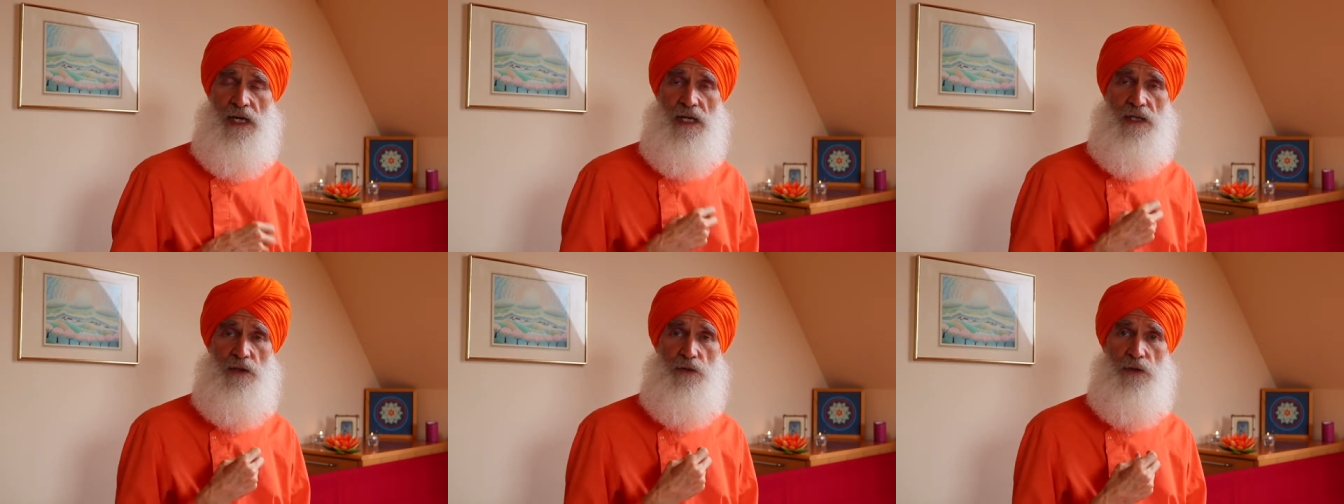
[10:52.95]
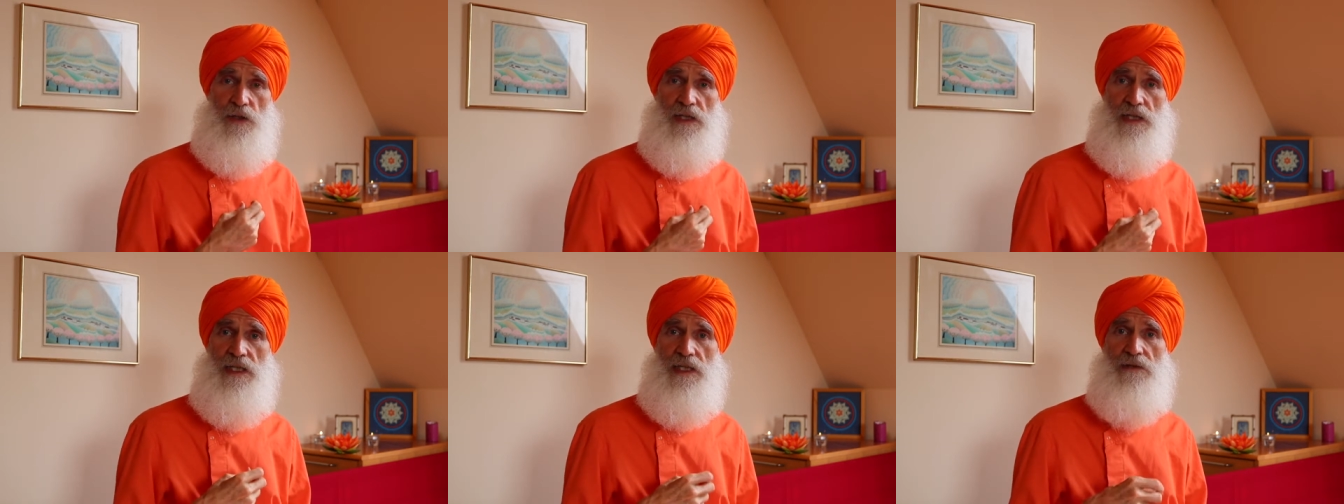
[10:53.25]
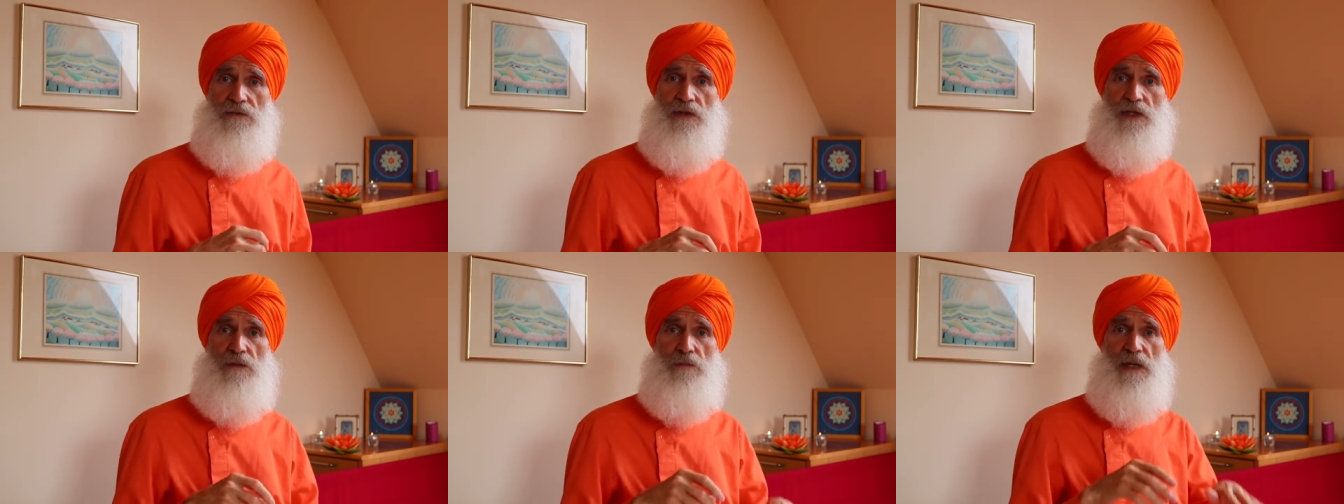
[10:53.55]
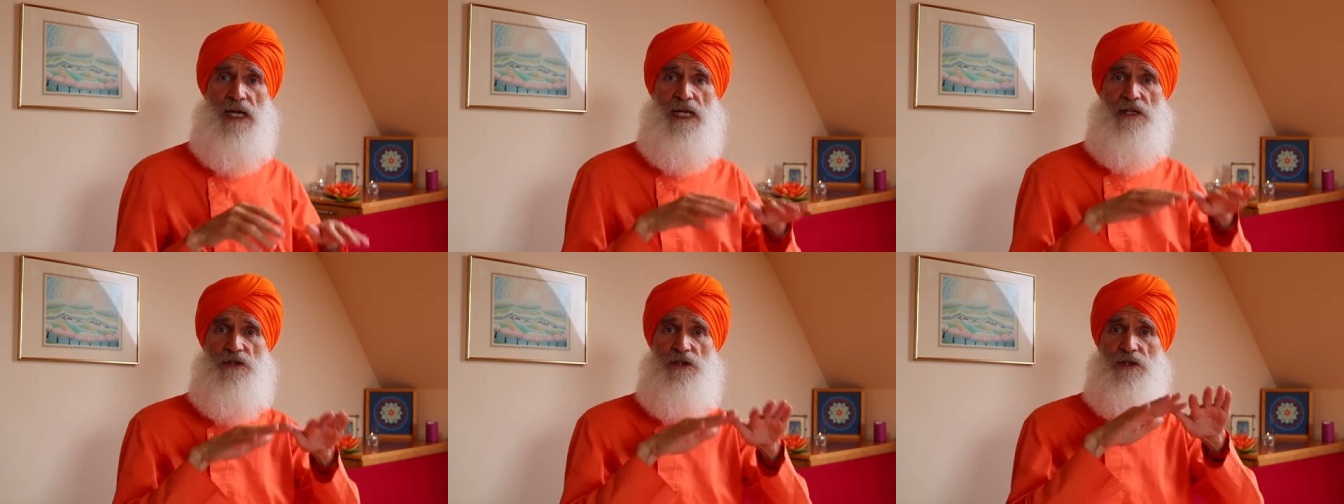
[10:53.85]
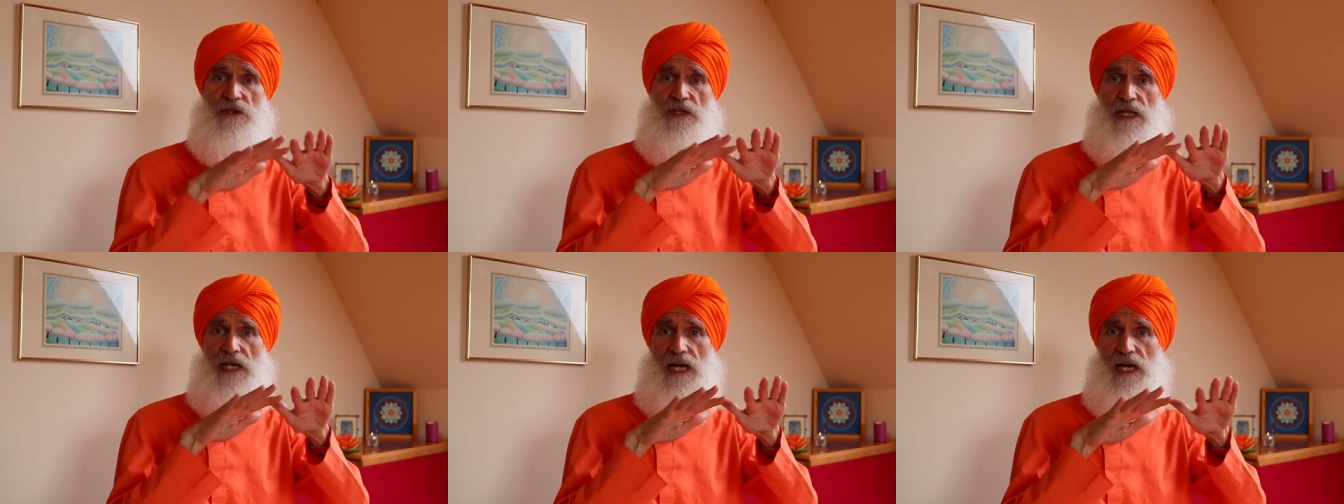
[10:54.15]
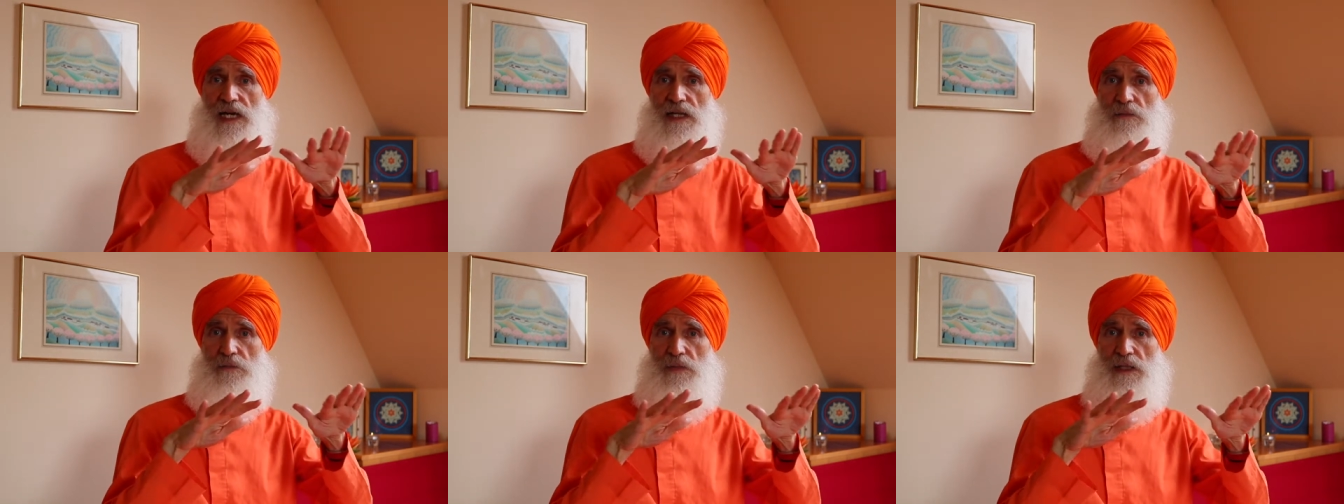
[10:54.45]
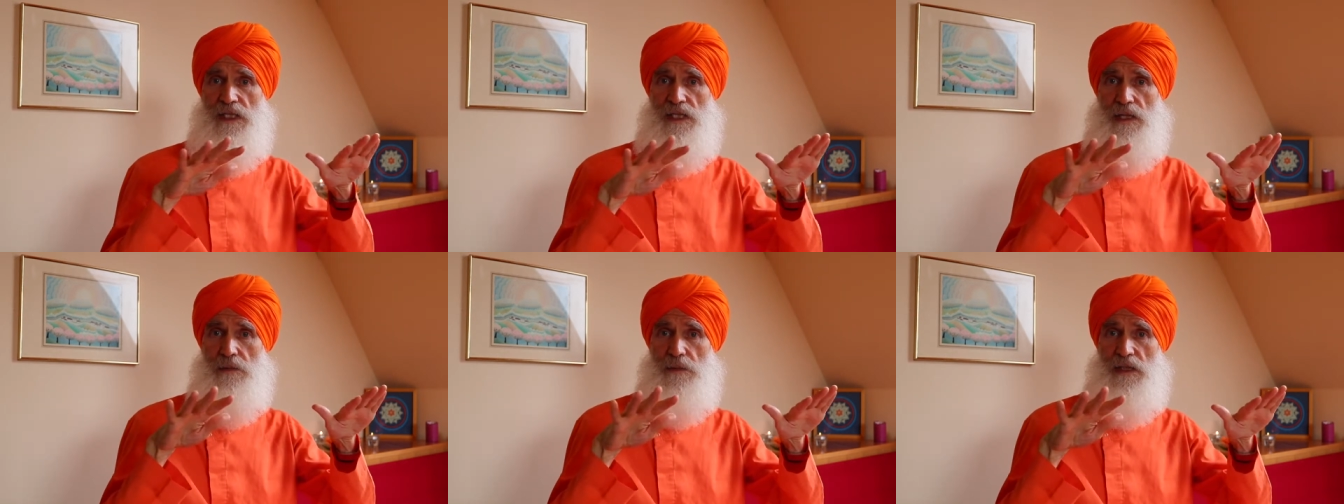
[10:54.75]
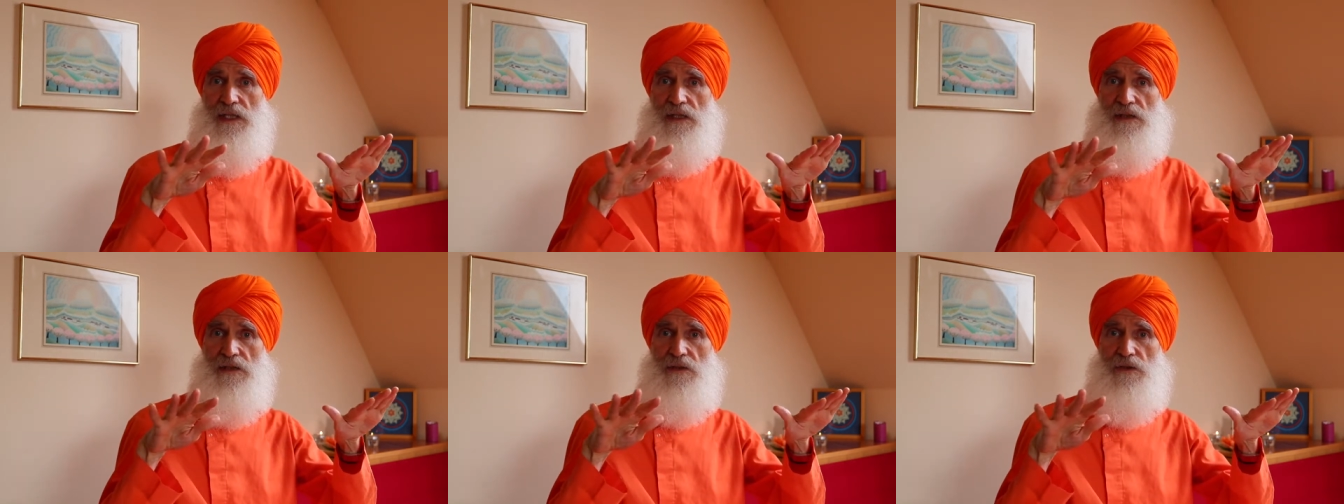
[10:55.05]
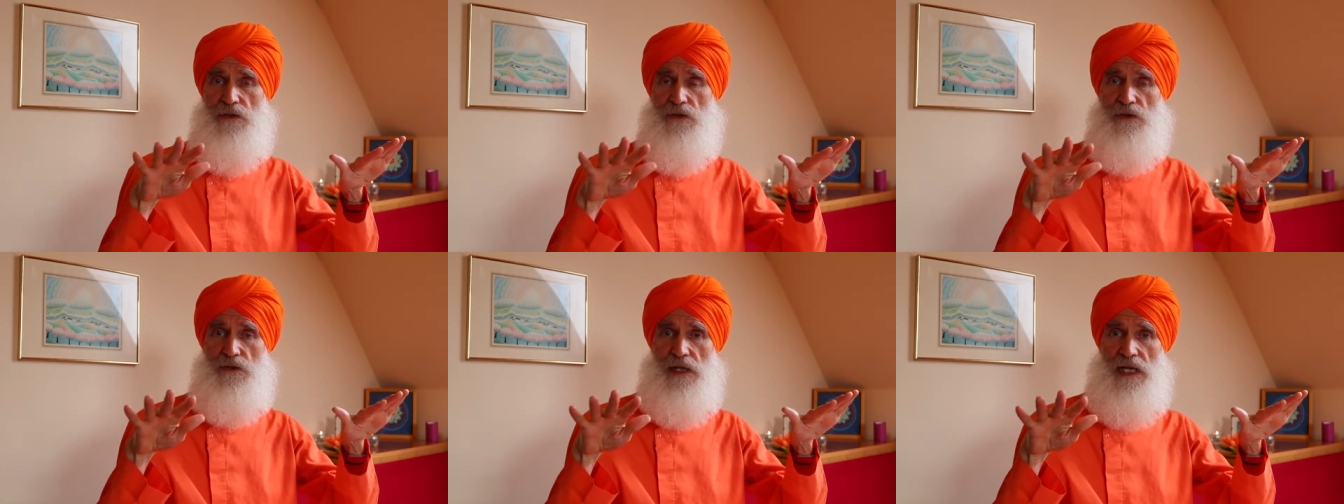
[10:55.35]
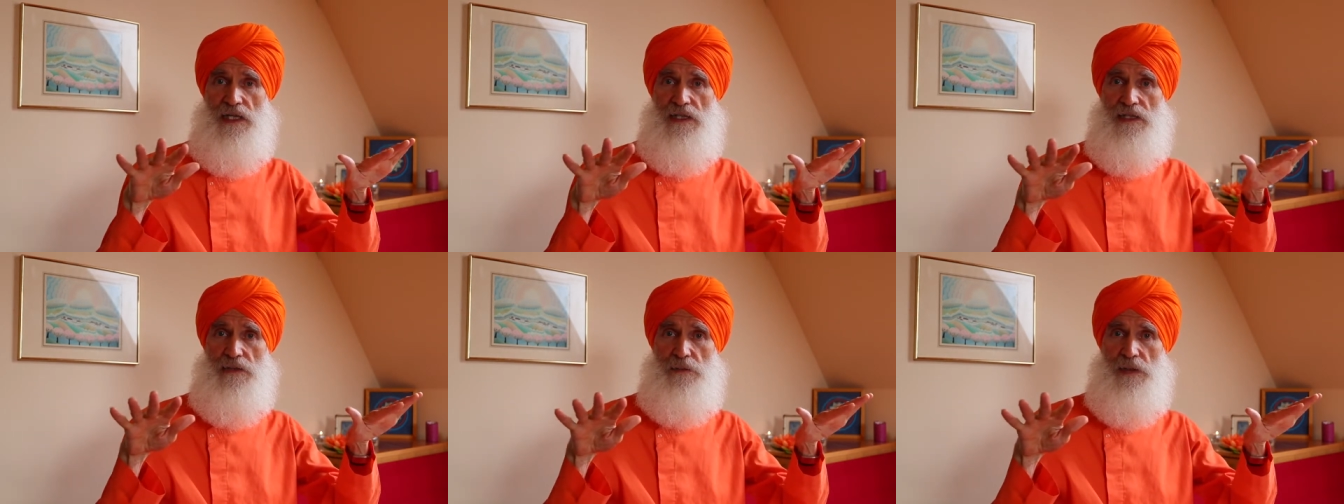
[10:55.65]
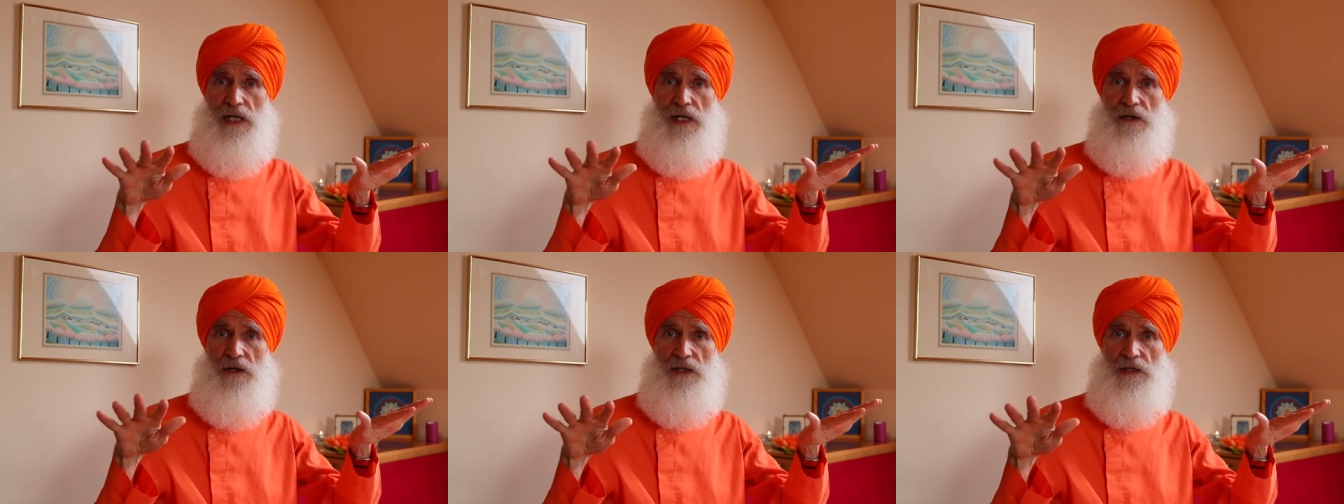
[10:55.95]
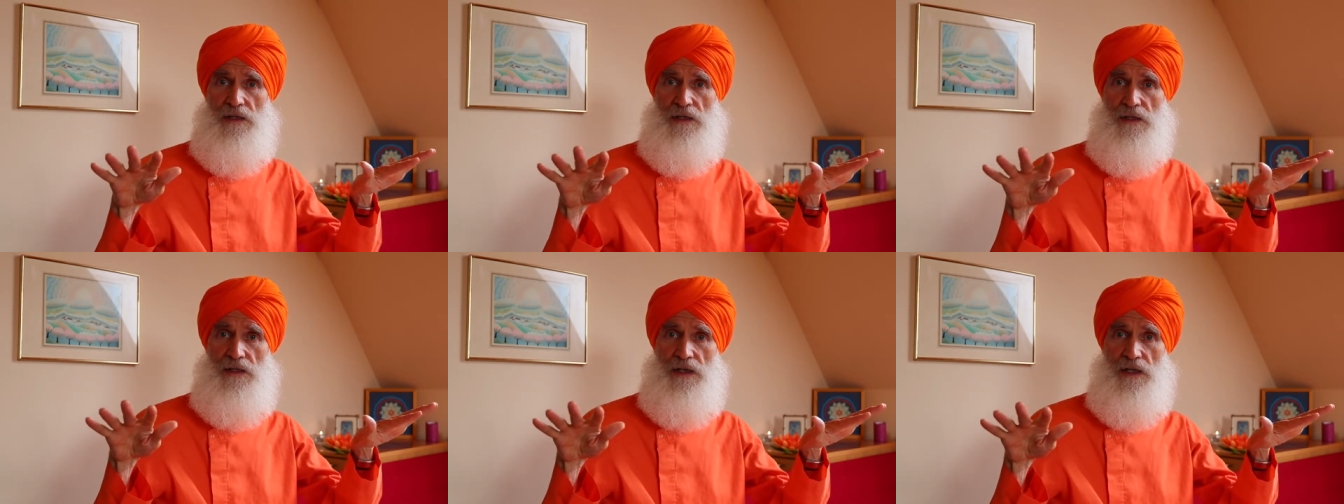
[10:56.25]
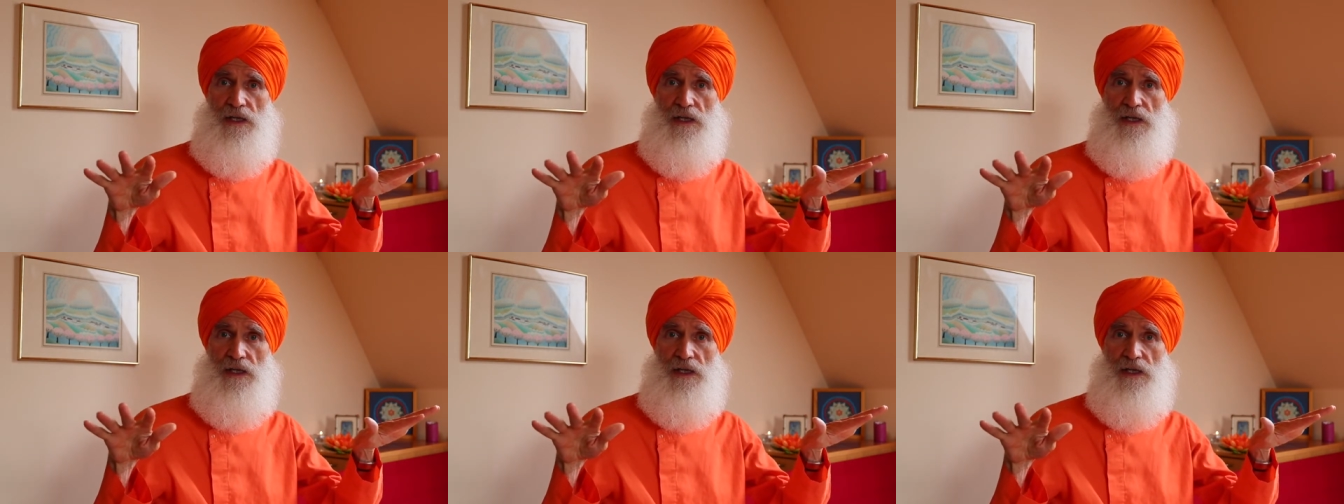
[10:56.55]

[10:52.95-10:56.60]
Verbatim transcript: And you can even imagine that becoming transparent